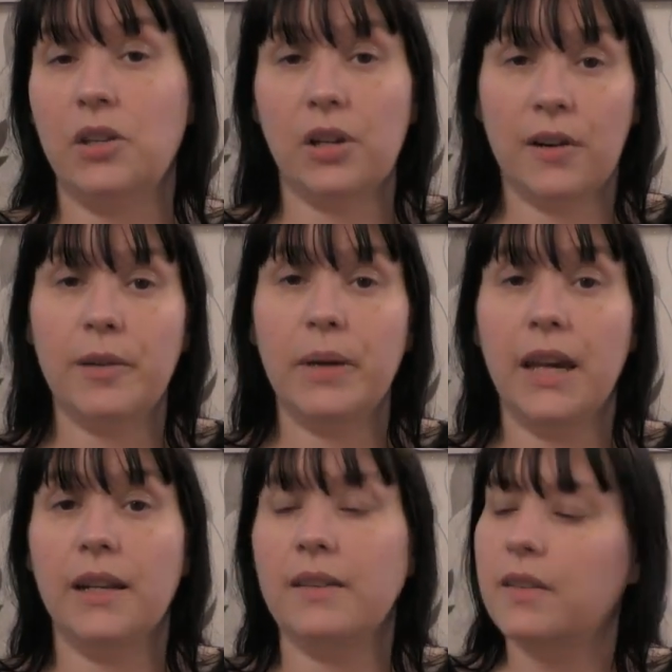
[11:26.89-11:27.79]
Do you know what I
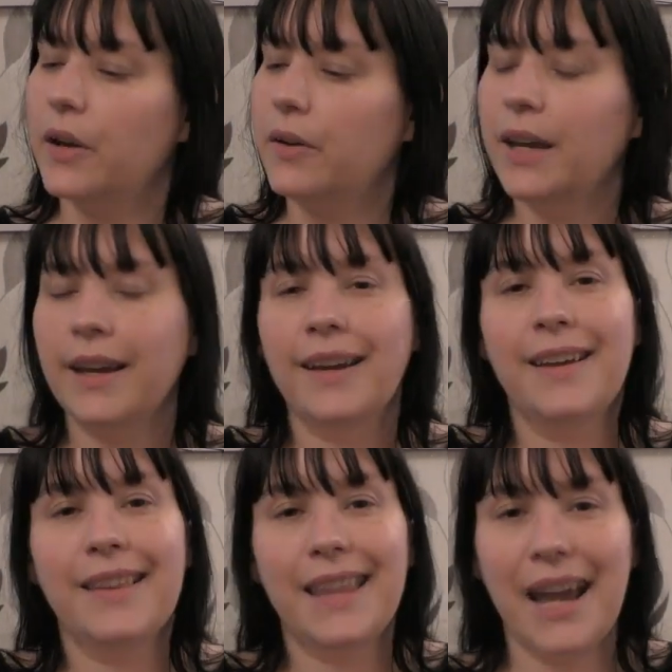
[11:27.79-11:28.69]
mean? So
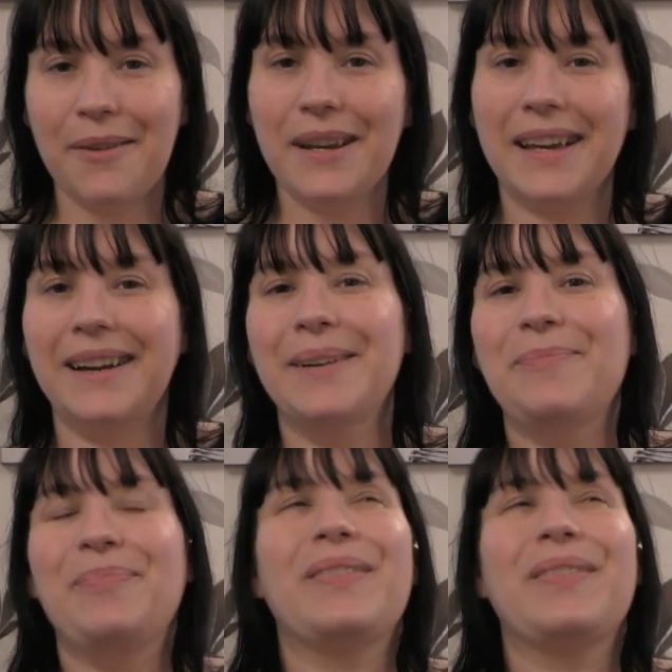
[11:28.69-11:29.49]
there we go.